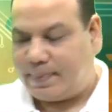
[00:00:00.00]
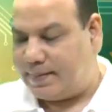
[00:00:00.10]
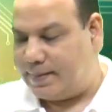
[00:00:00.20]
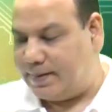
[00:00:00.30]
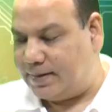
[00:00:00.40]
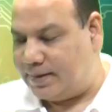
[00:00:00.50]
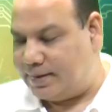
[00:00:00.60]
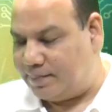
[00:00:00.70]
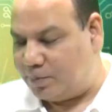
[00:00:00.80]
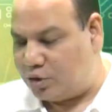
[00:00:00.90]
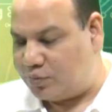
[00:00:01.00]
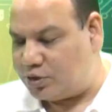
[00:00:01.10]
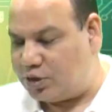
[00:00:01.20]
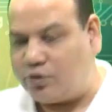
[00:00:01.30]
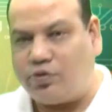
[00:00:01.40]
the number of
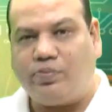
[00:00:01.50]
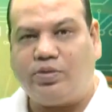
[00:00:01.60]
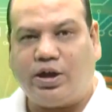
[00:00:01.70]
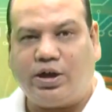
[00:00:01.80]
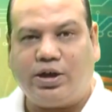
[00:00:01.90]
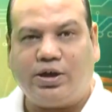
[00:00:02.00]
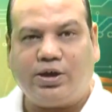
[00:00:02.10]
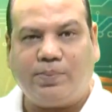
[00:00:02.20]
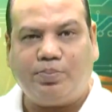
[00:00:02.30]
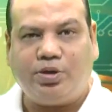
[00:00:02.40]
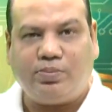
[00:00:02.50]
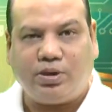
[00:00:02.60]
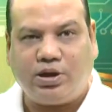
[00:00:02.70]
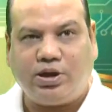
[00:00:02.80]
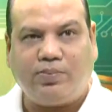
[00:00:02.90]
shares of target company
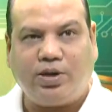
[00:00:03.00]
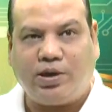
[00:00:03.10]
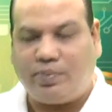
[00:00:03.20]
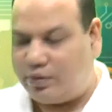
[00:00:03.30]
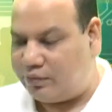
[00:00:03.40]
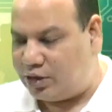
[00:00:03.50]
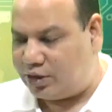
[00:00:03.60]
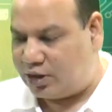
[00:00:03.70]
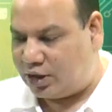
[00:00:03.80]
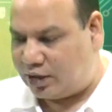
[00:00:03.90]
multiplied by weighted